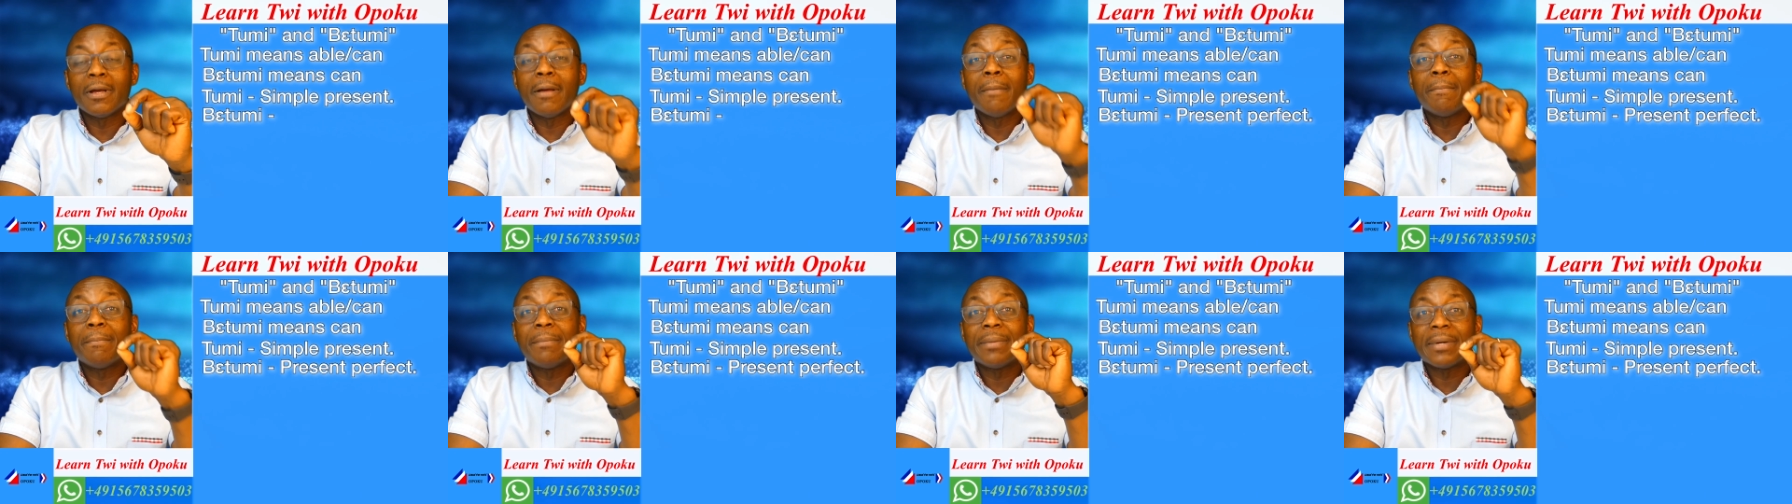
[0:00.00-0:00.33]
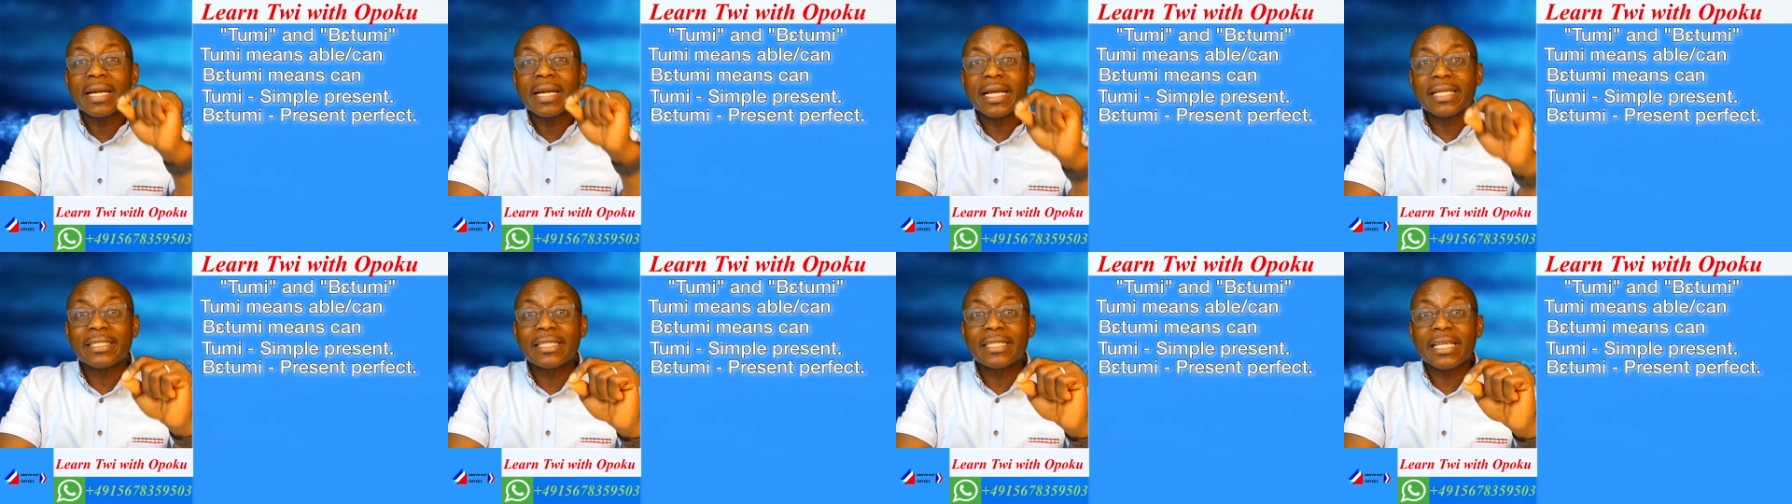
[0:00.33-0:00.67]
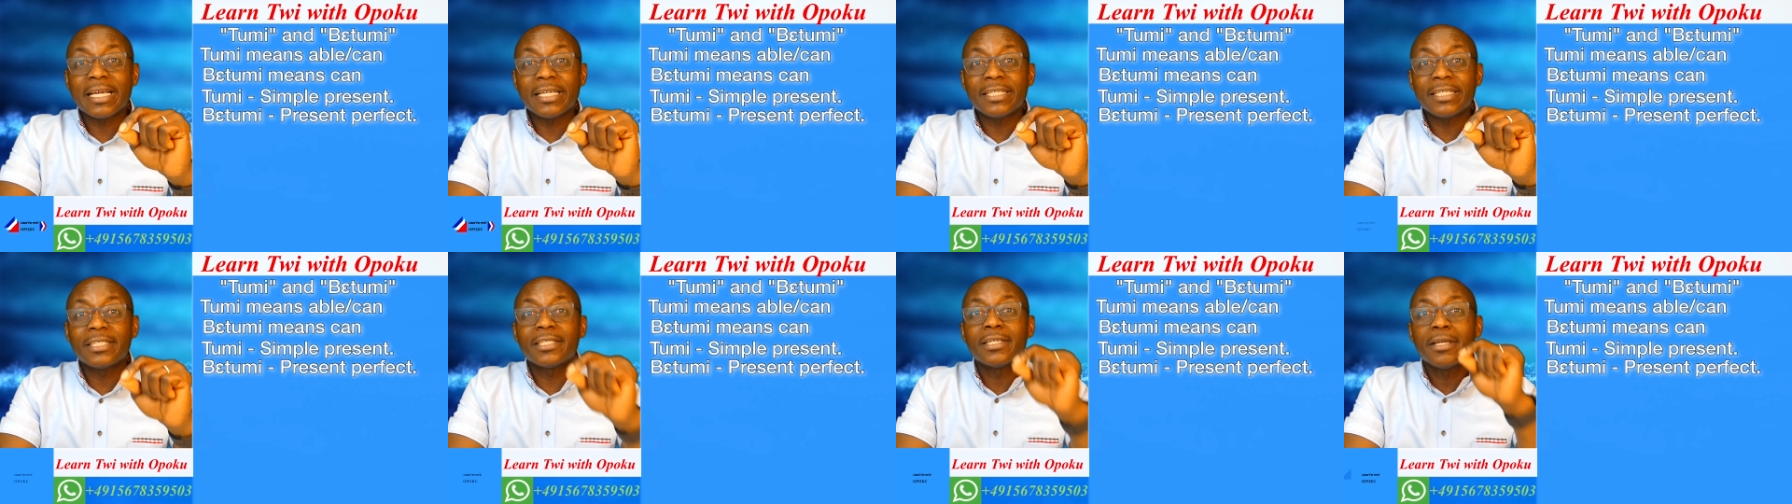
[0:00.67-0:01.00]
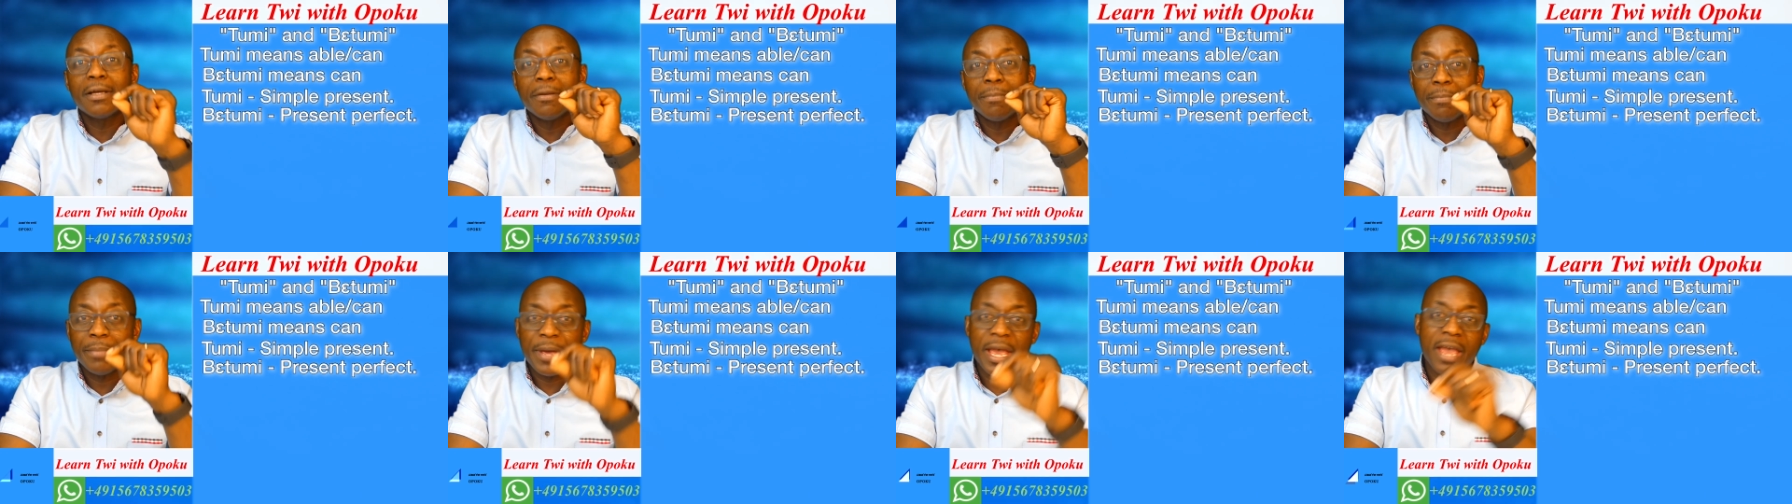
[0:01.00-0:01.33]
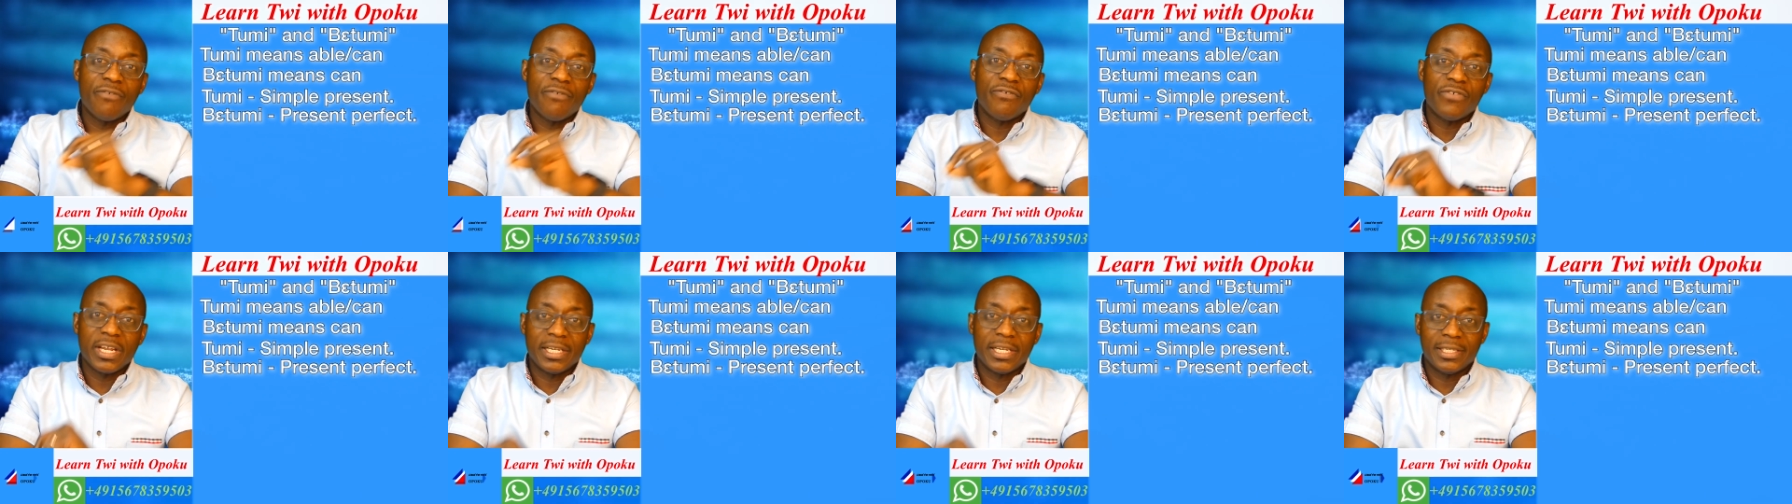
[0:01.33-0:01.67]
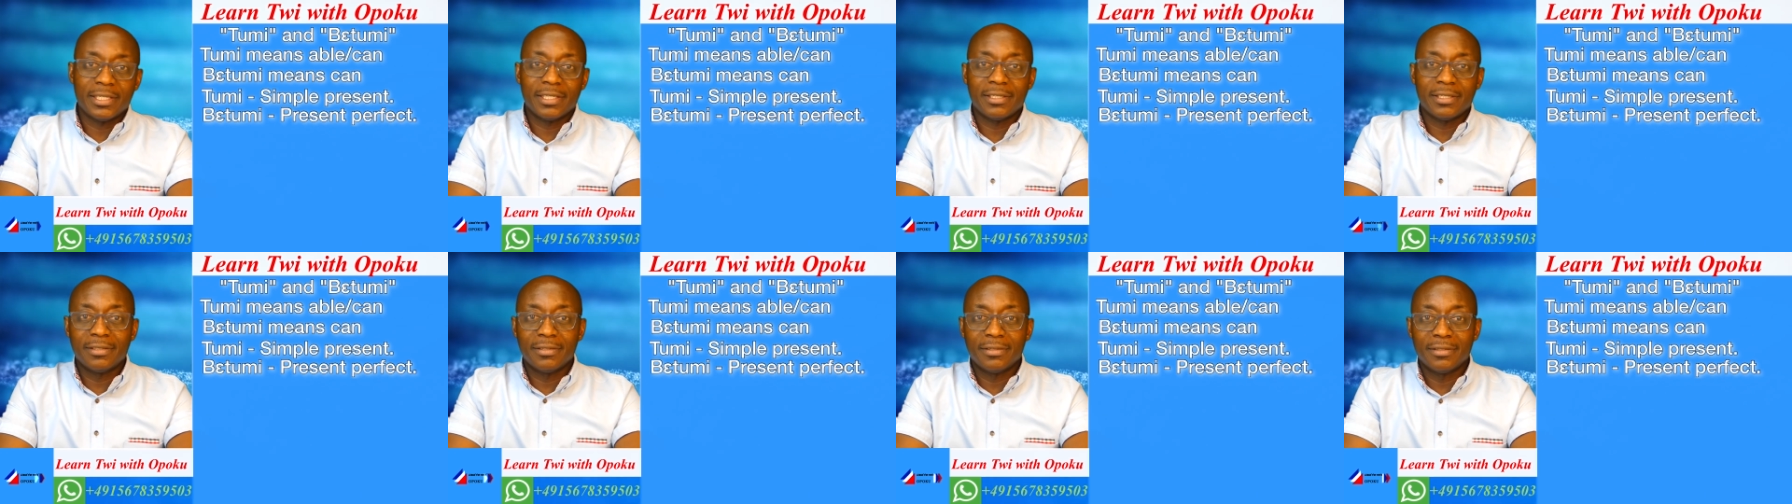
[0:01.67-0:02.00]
Present perfect.